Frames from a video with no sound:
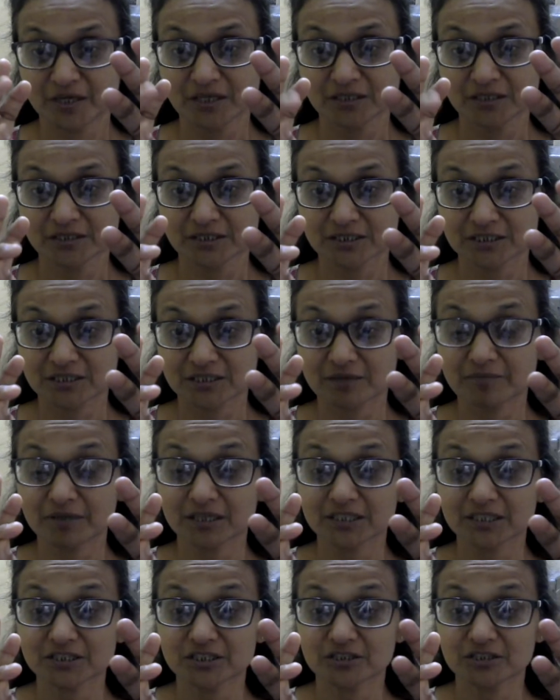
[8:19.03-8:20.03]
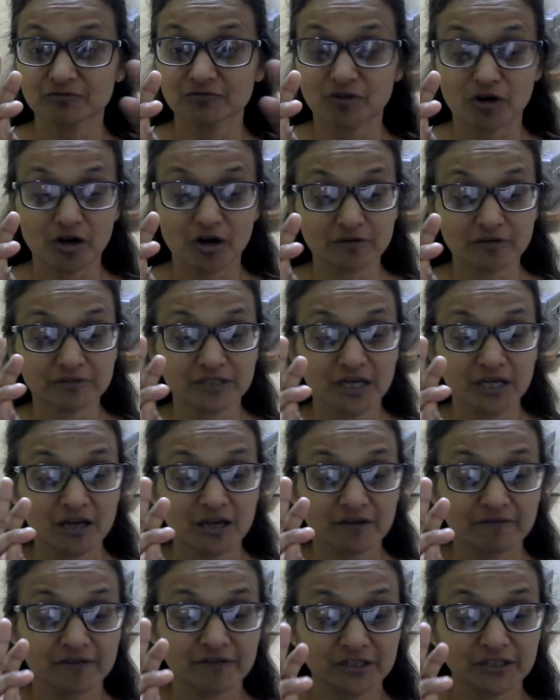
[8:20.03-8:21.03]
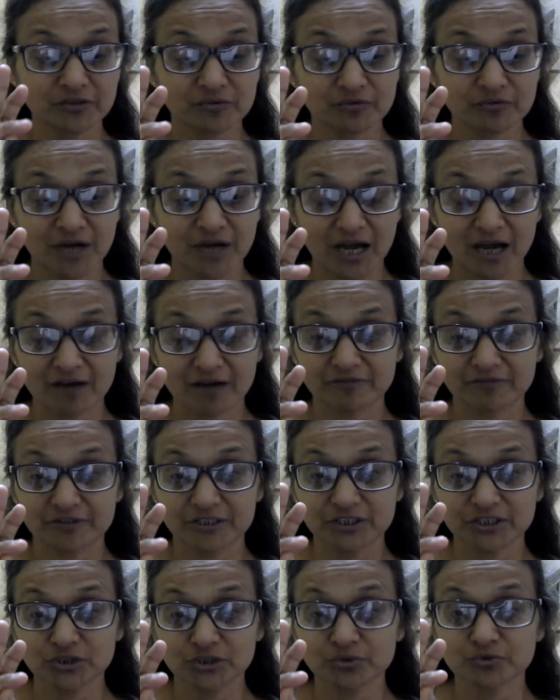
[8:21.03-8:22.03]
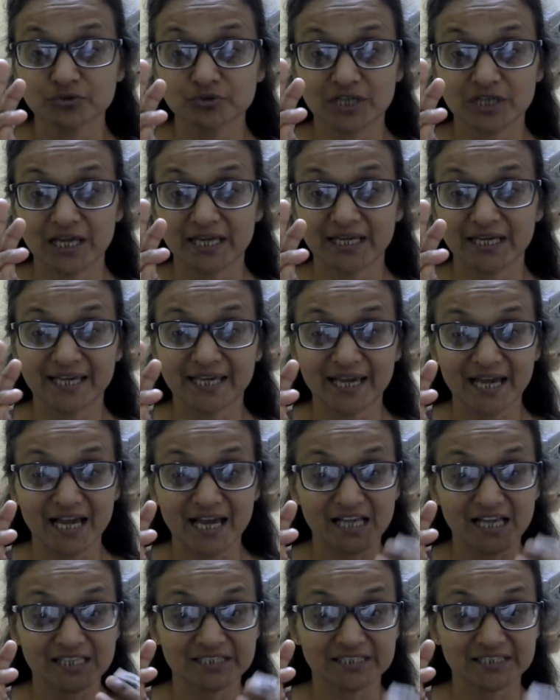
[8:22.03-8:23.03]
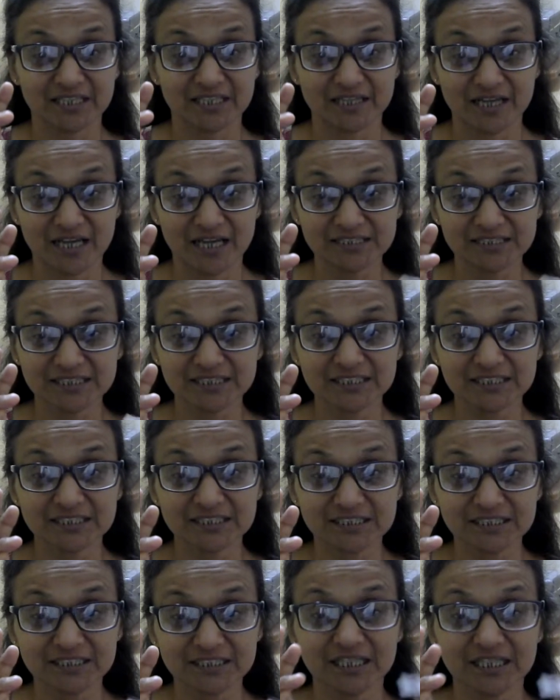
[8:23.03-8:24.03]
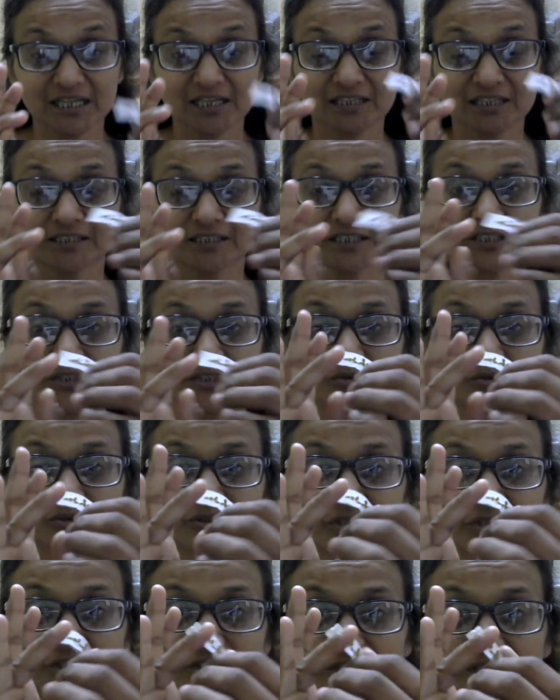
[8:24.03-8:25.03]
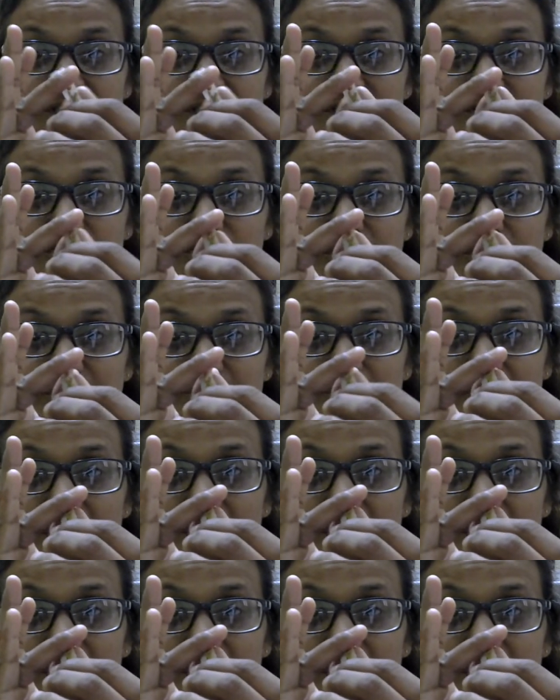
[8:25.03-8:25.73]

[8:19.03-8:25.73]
The stomach is involved when you have issues like gas and acidity, then use the seed strip